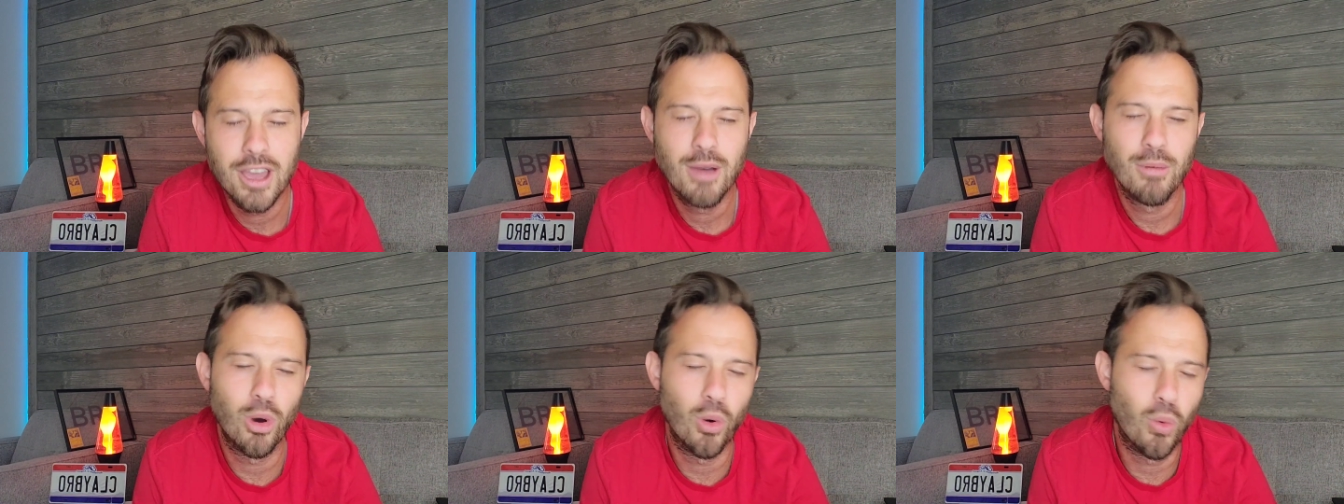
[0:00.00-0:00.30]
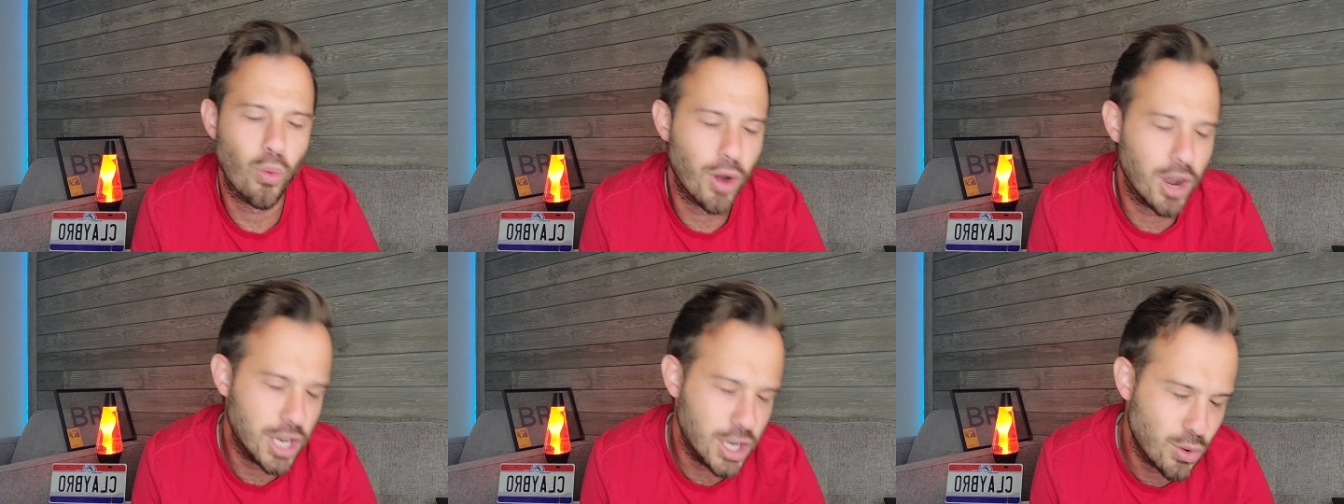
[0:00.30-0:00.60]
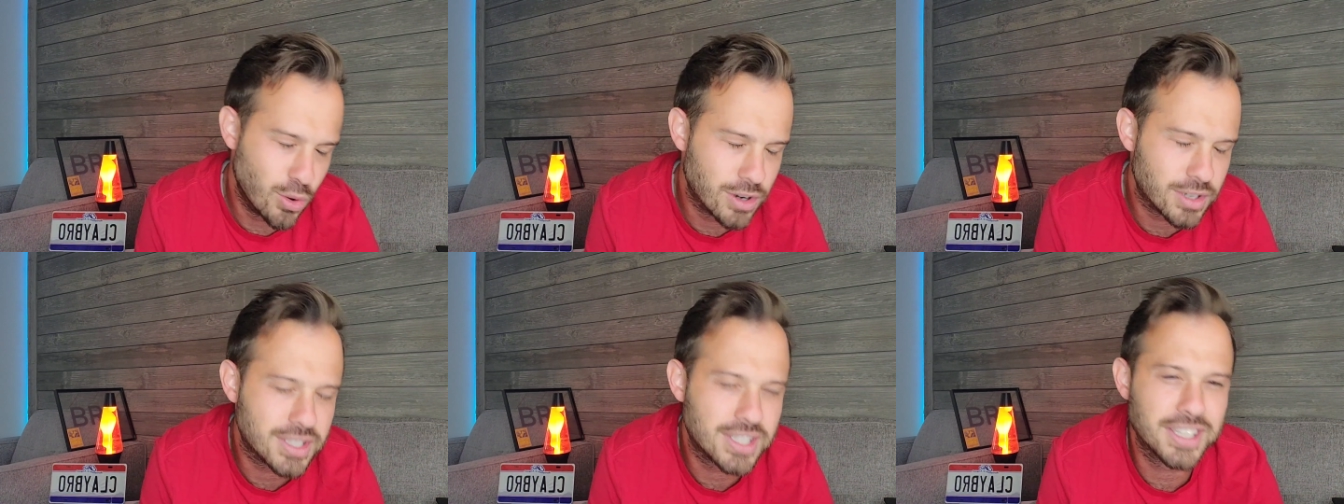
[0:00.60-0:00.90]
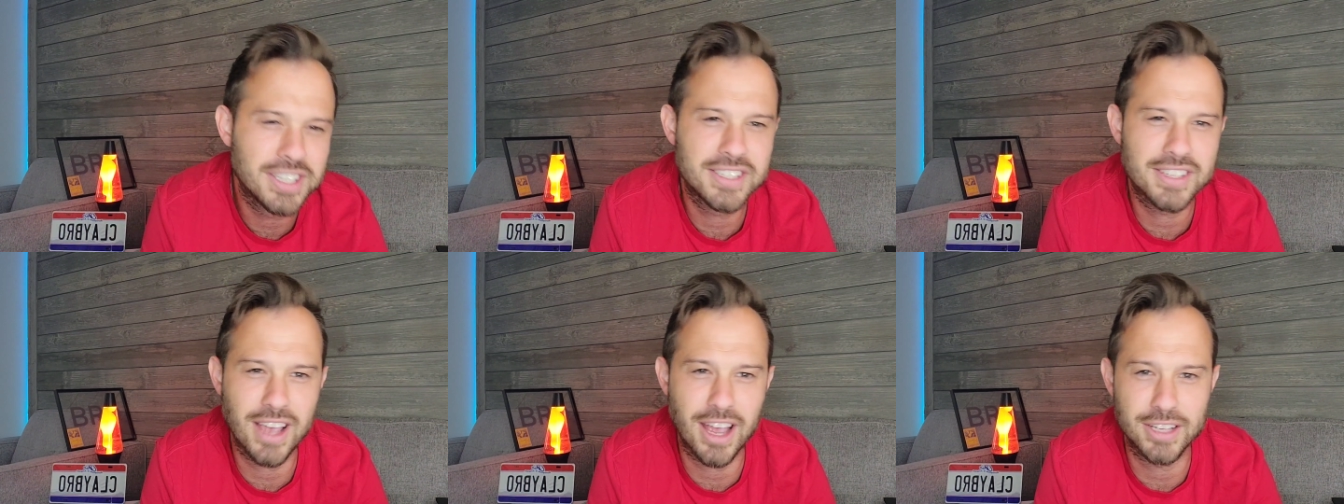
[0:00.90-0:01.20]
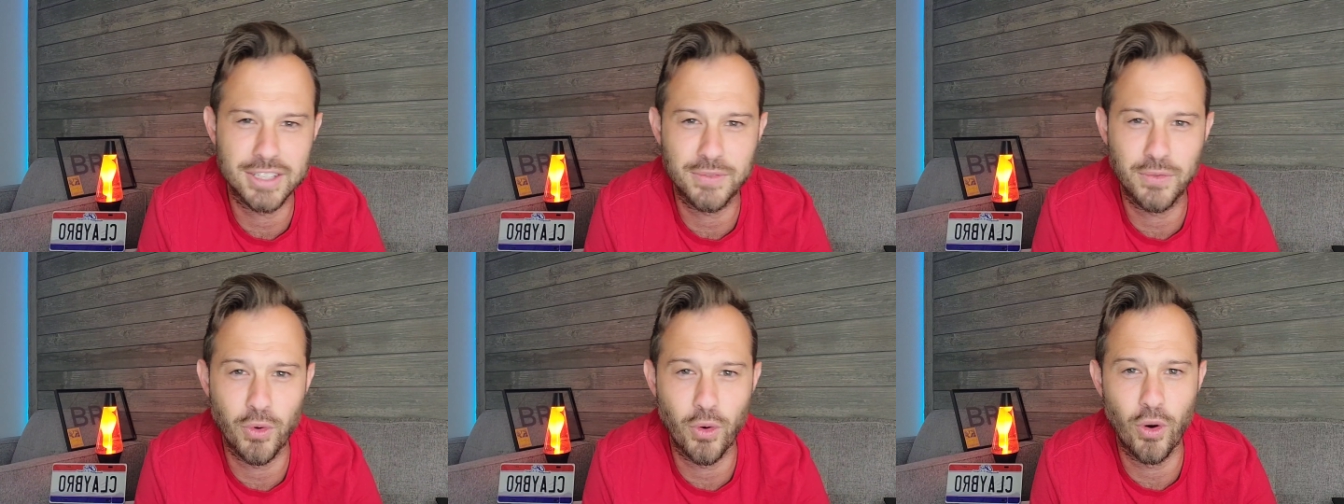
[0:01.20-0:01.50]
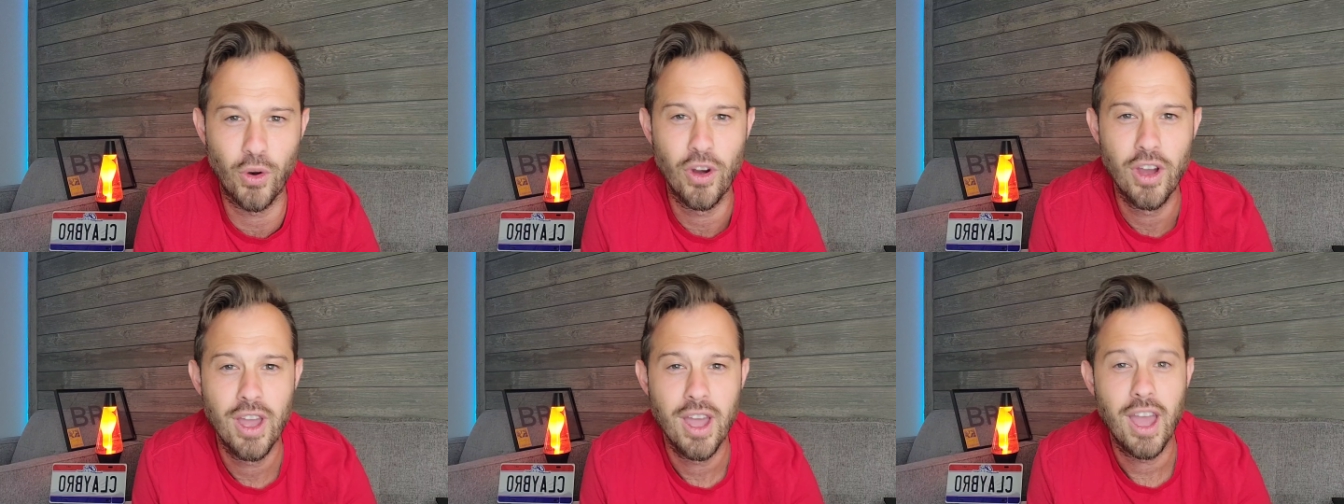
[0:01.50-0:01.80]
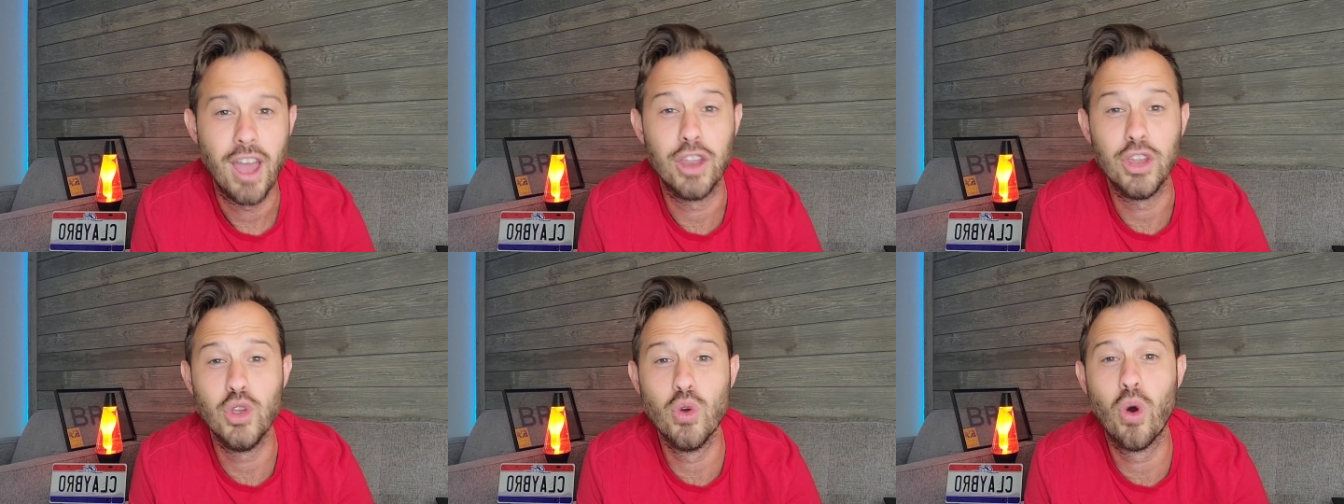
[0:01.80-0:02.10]
but when you are successful
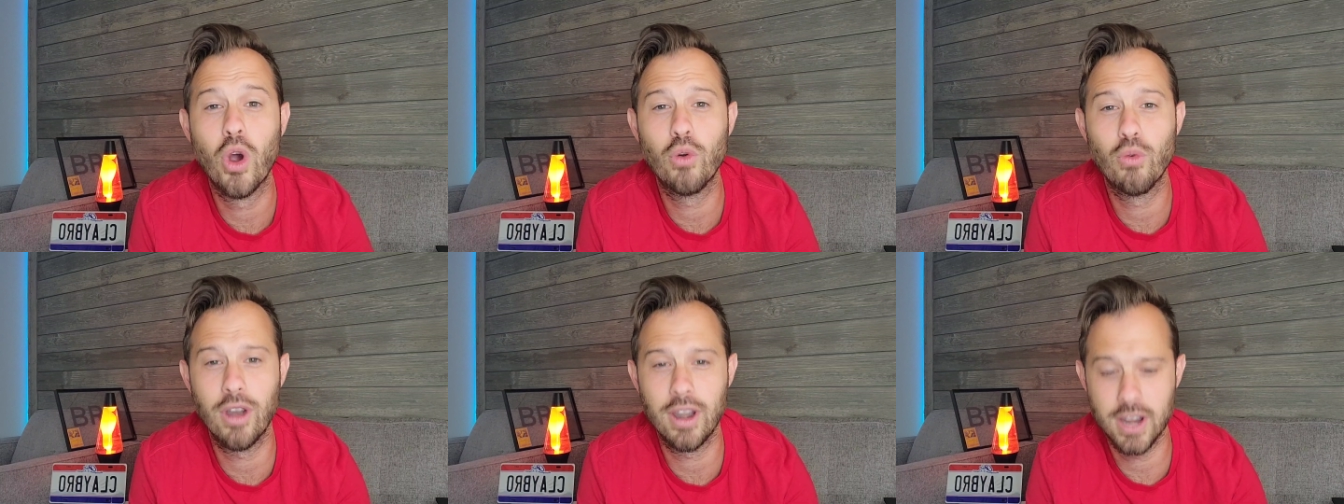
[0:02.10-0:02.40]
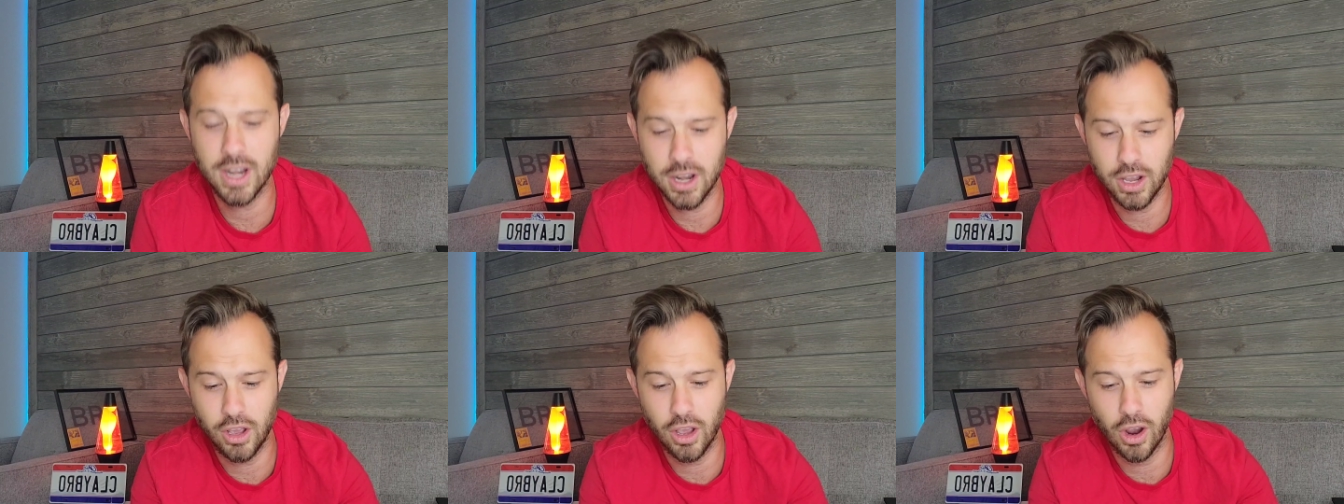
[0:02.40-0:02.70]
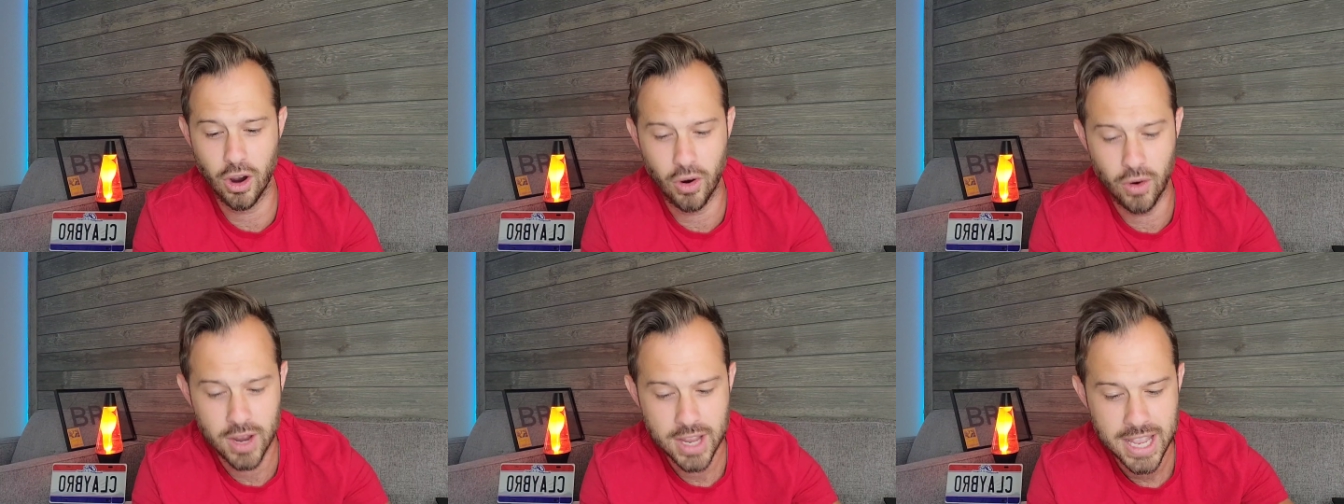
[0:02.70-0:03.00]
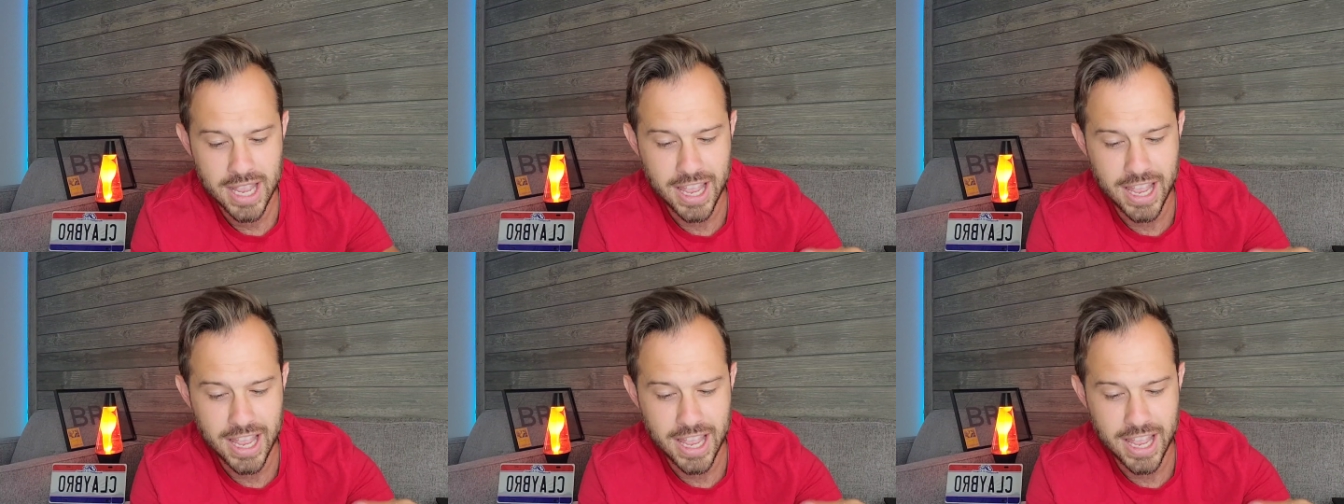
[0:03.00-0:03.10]
and you are ready to go.